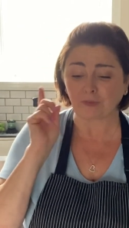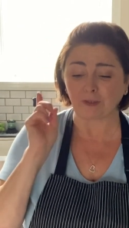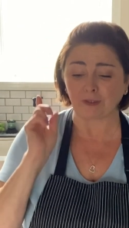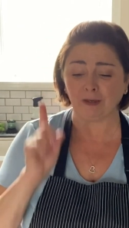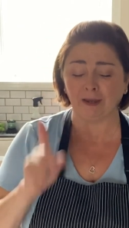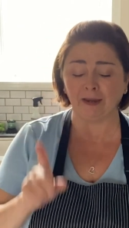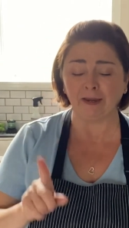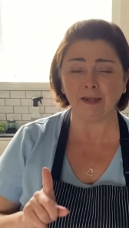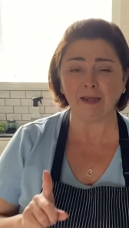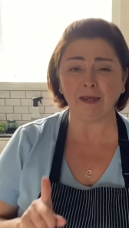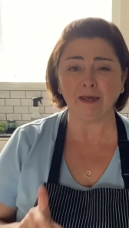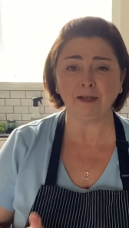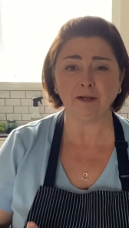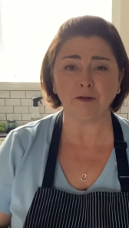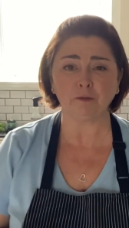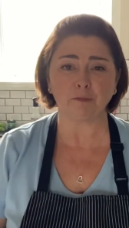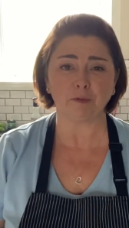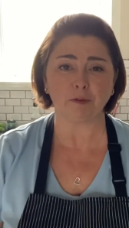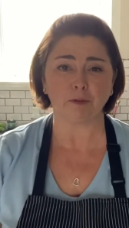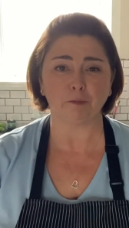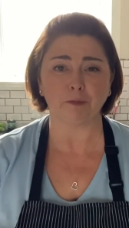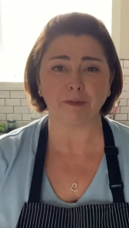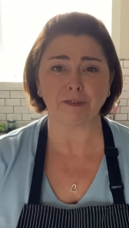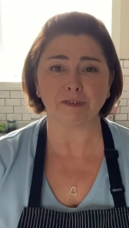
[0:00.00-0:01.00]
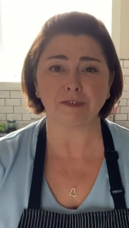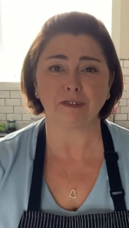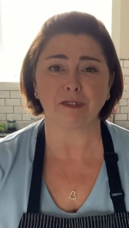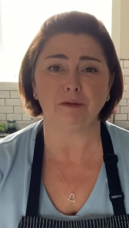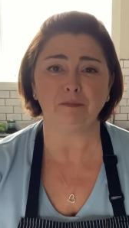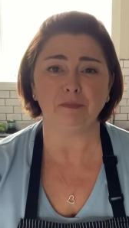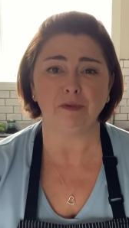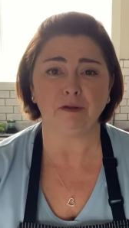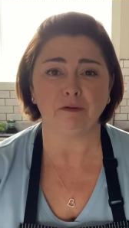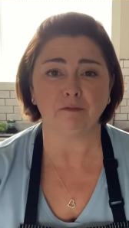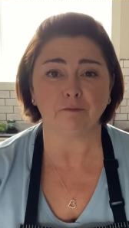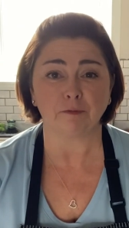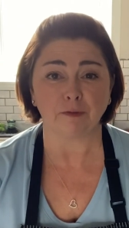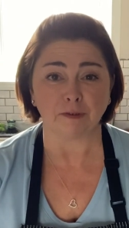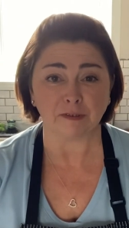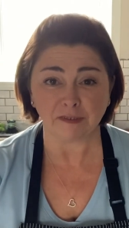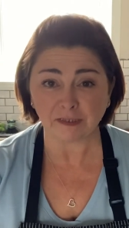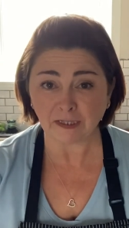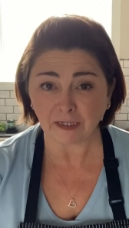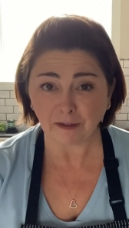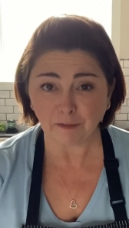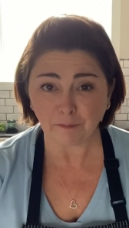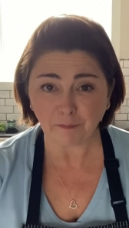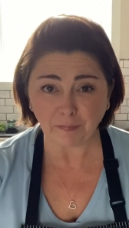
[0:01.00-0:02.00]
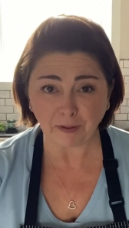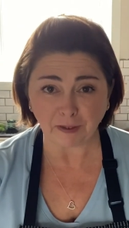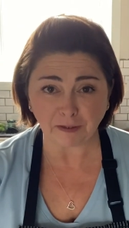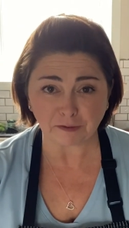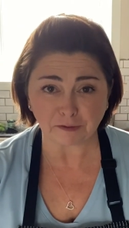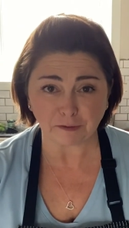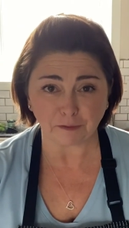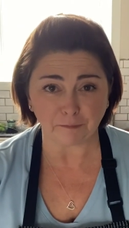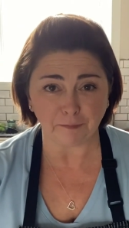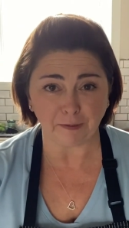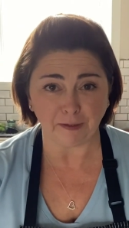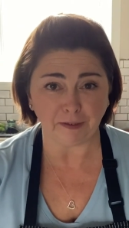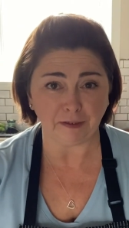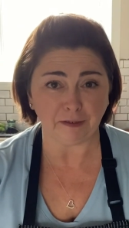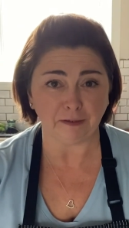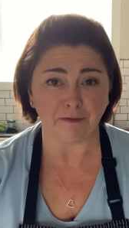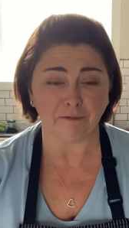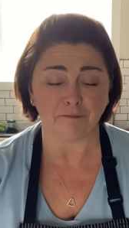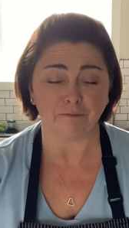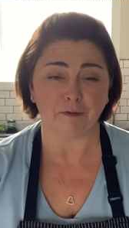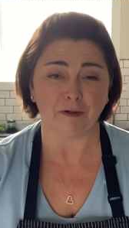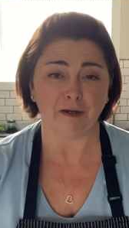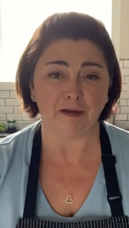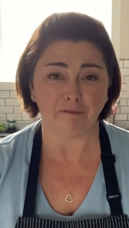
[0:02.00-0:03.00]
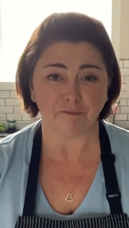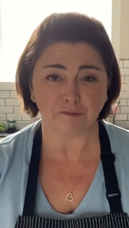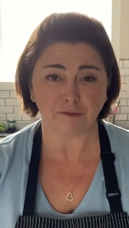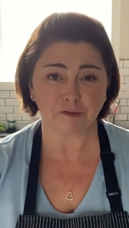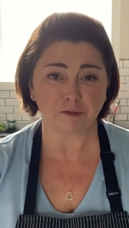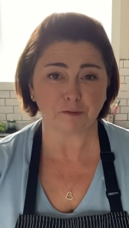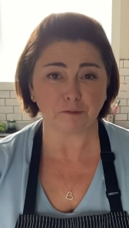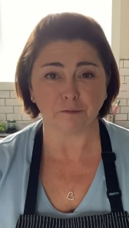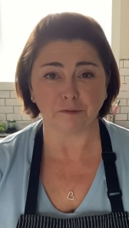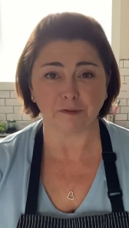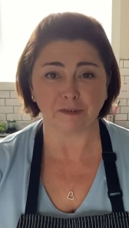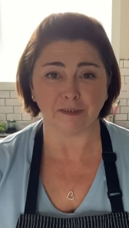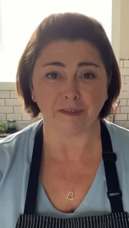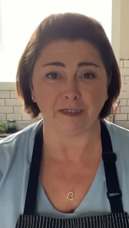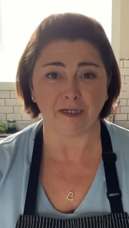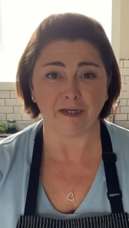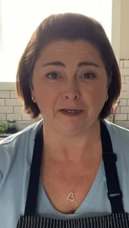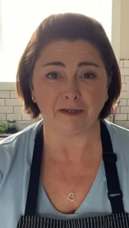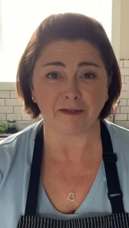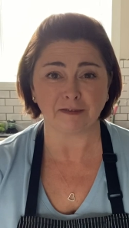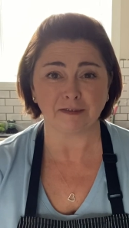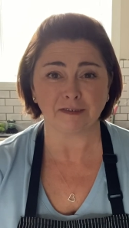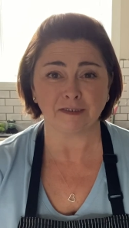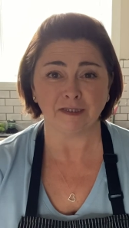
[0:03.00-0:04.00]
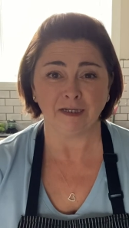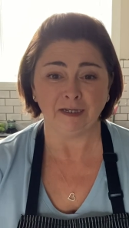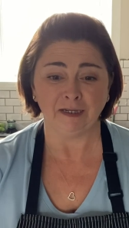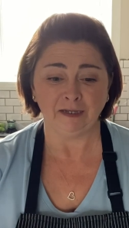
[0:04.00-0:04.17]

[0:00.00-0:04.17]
I had a request come in for a second batch already for after school snacks.